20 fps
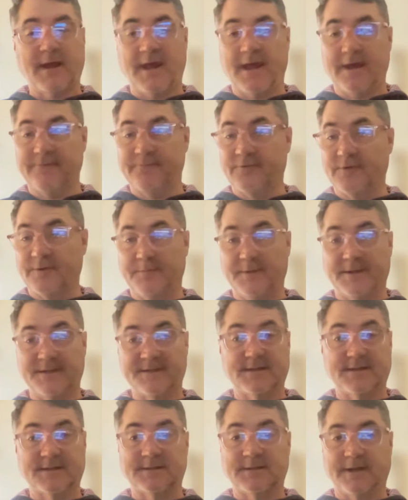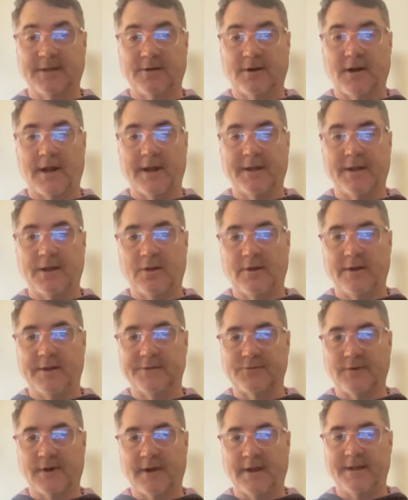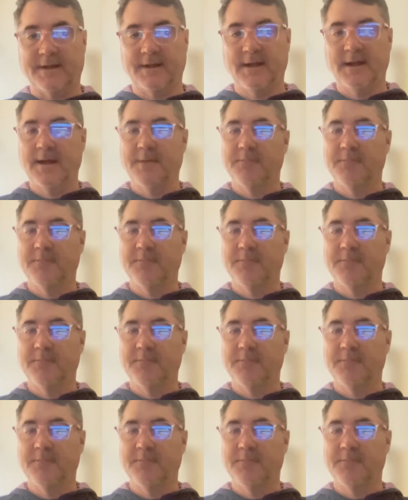every business leader I know has read.